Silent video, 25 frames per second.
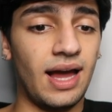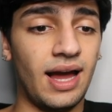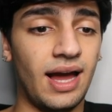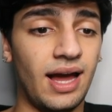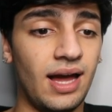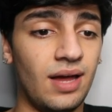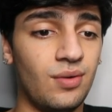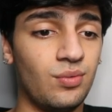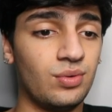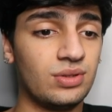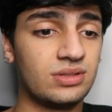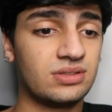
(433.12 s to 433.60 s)

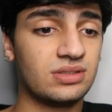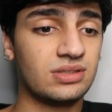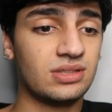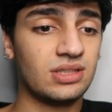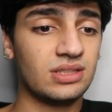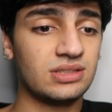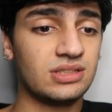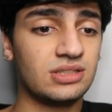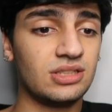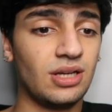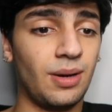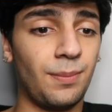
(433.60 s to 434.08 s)
And we
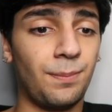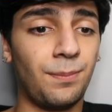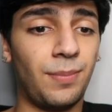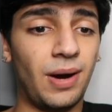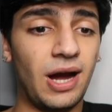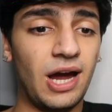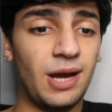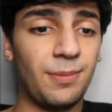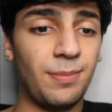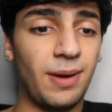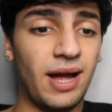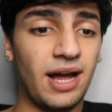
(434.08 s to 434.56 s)
can see a
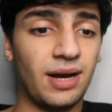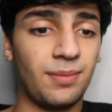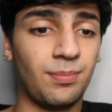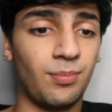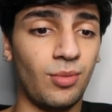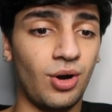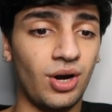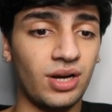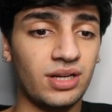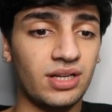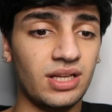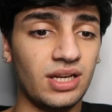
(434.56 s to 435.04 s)
buyback
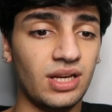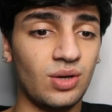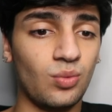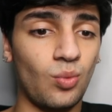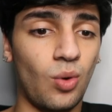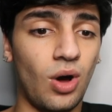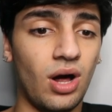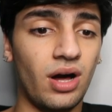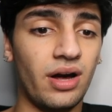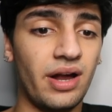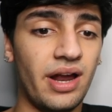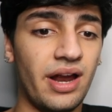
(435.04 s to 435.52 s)
marketing
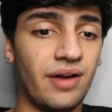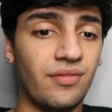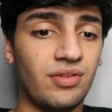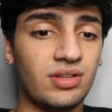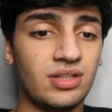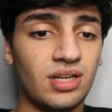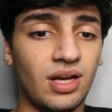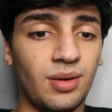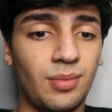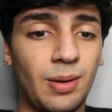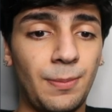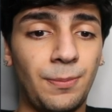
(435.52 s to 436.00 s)
wall. Every
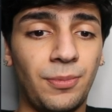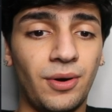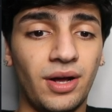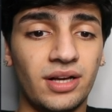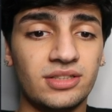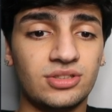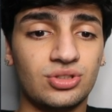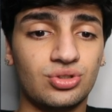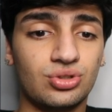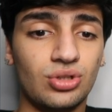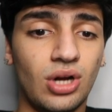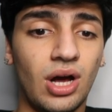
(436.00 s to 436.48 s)
time a
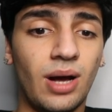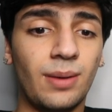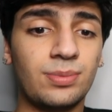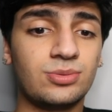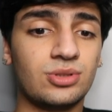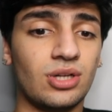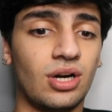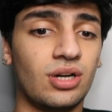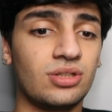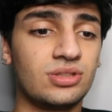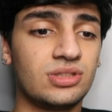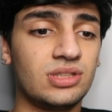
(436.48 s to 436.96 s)
price
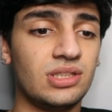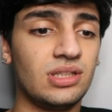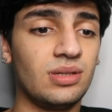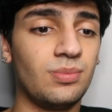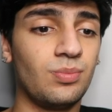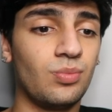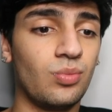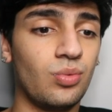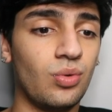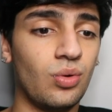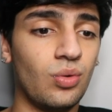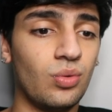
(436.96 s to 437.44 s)
drops, our
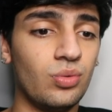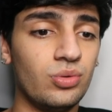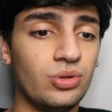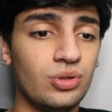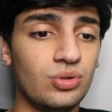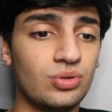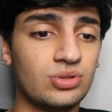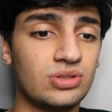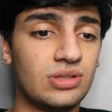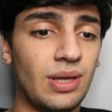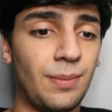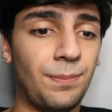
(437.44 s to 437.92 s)
team will
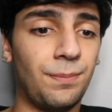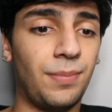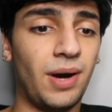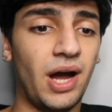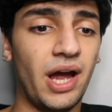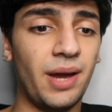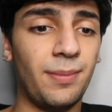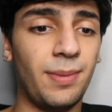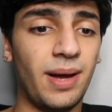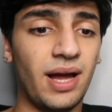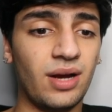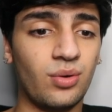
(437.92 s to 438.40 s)
use the
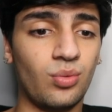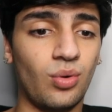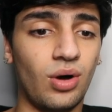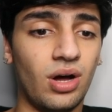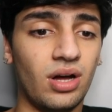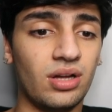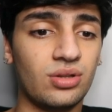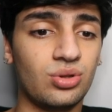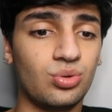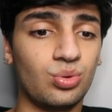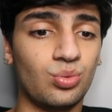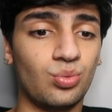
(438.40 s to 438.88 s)
buyback
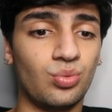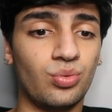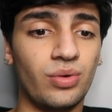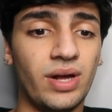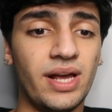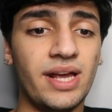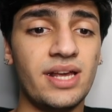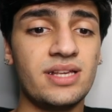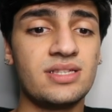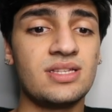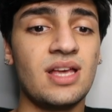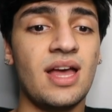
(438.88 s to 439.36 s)
wall to
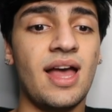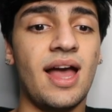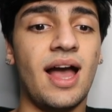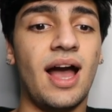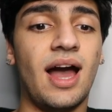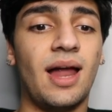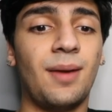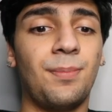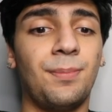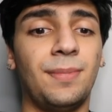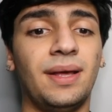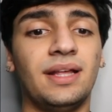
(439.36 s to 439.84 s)
raise
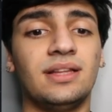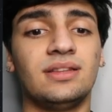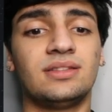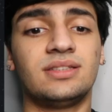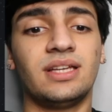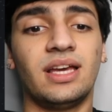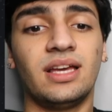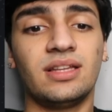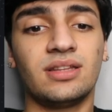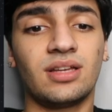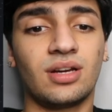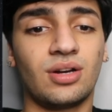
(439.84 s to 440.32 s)
and
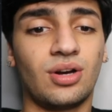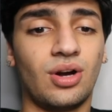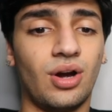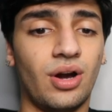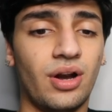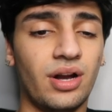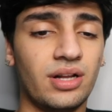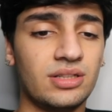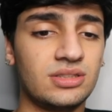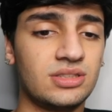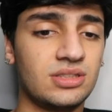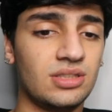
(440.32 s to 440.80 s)
maintain the
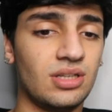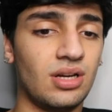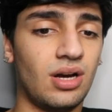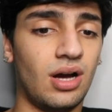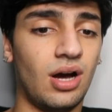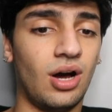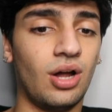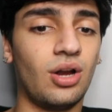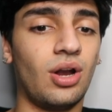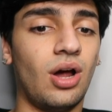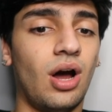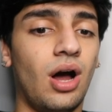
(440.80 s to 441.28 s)
currency
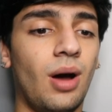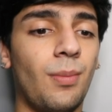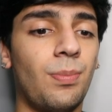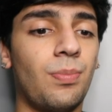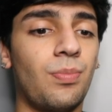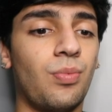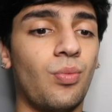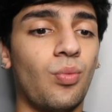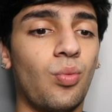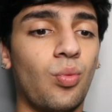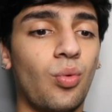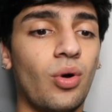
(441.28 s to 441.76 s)
on
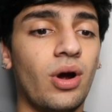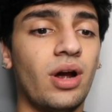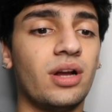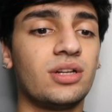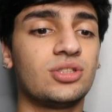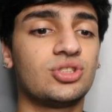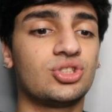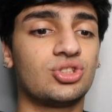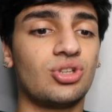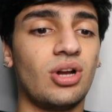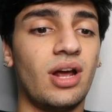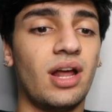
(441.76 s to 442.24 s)

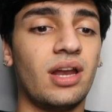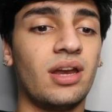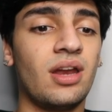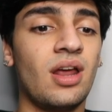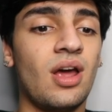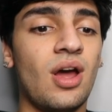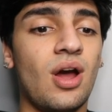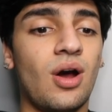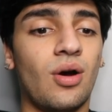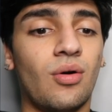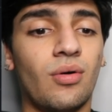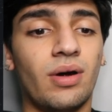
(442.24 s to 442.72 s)
upward trend
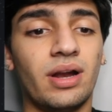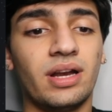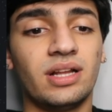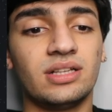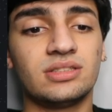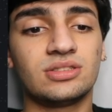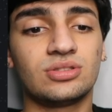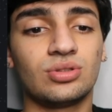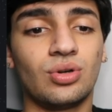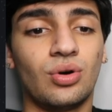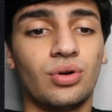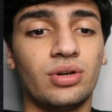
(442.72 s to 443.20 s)
when
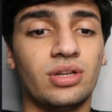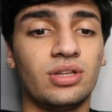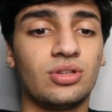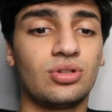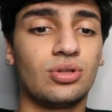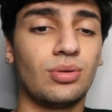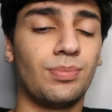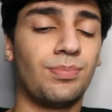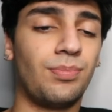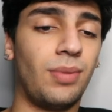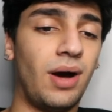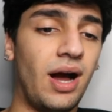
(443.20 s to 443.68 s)
there's no need
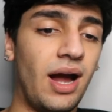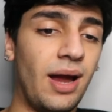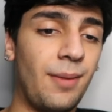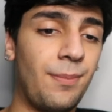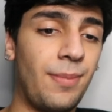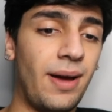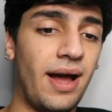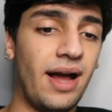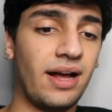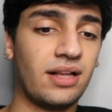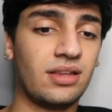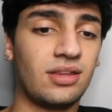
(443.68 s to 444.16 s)
to buy
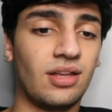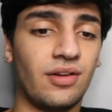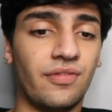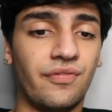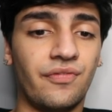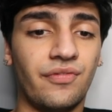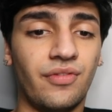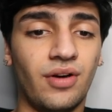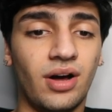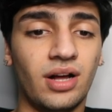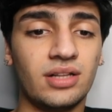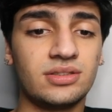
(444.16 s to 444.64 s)
back the
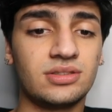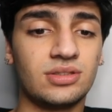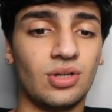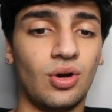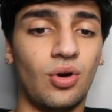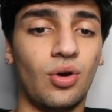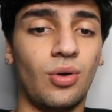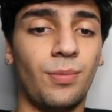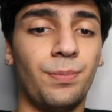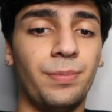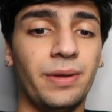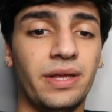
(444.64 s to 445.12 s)
funds
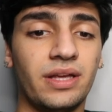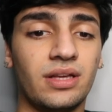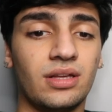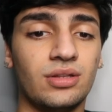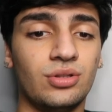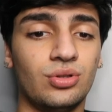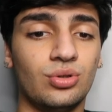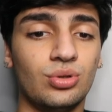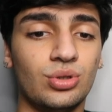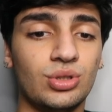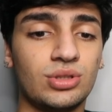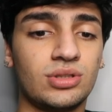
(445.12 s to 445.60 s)
or
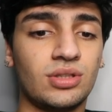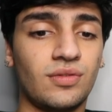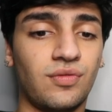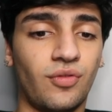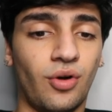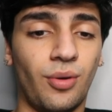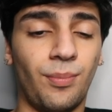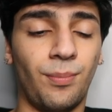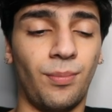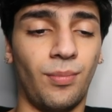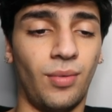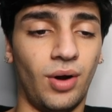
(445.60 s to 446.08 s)
being used
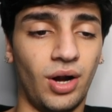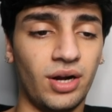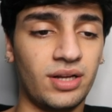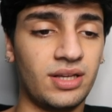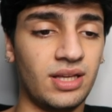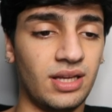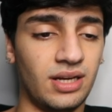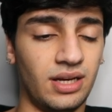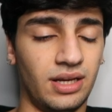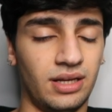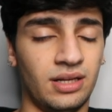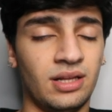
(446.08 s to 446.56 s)
for
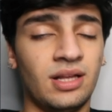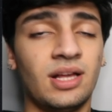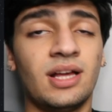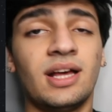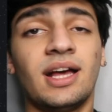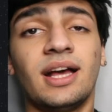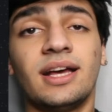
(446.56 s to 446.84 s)
marketing.